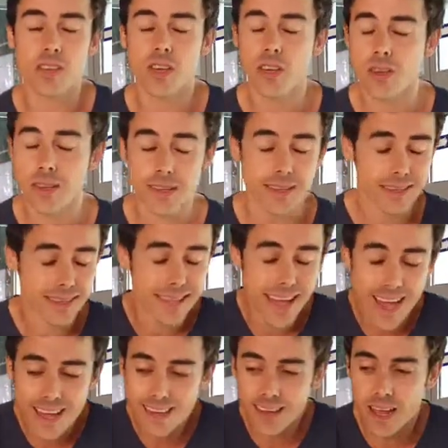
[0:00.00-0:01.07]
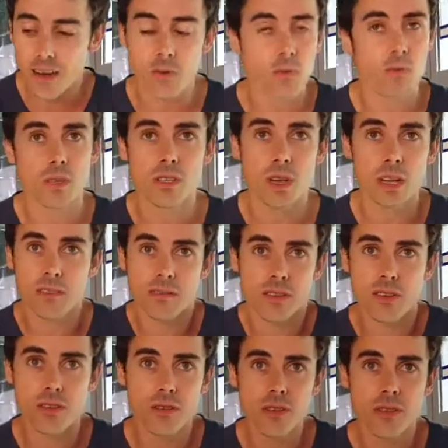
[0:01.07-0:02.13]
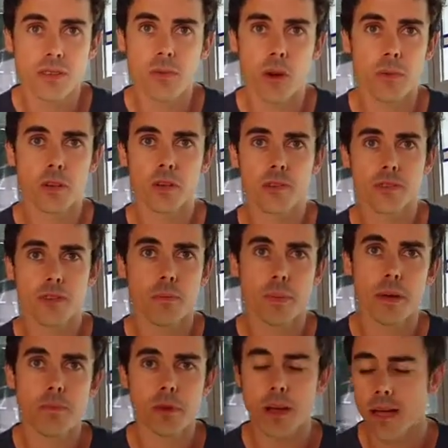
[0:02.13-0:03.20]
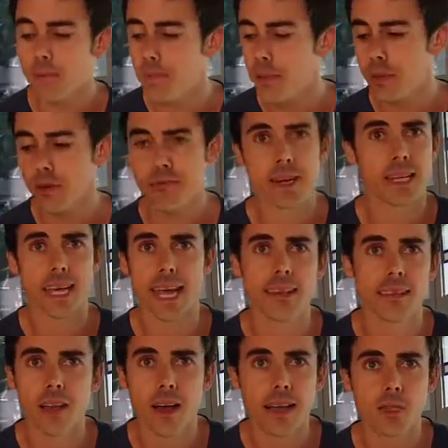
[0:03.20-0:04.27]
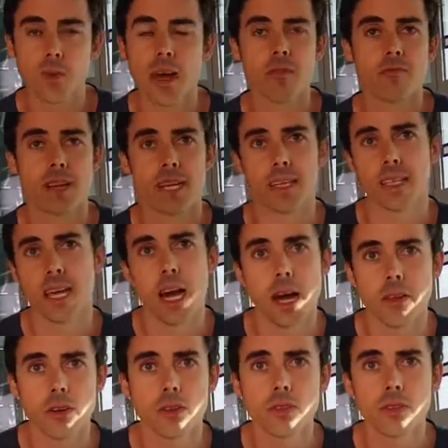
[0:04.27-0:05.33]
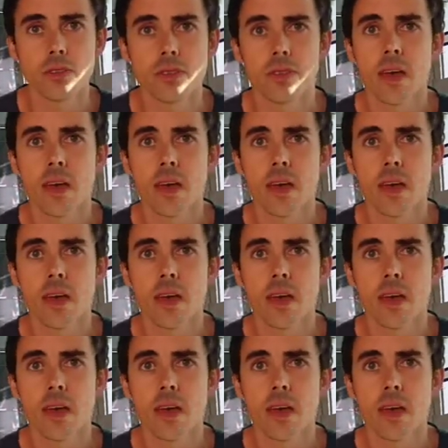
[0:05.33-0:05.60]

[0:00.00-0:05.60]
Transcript: It's huge at the moment because people are reading headlines without reading the articles.